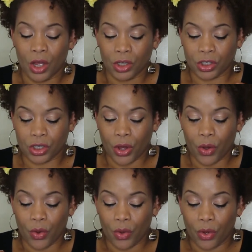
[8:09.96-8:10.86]

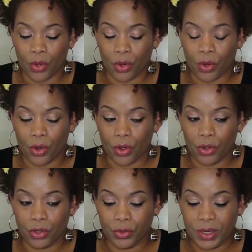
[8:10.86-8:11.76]
So
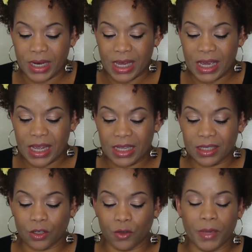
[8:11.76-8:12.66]
you need
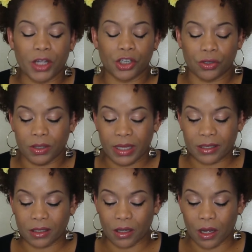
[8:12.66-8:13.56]
to make sure
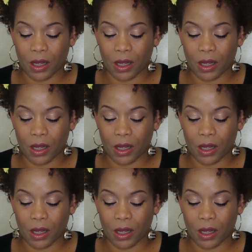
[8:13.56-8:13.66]
that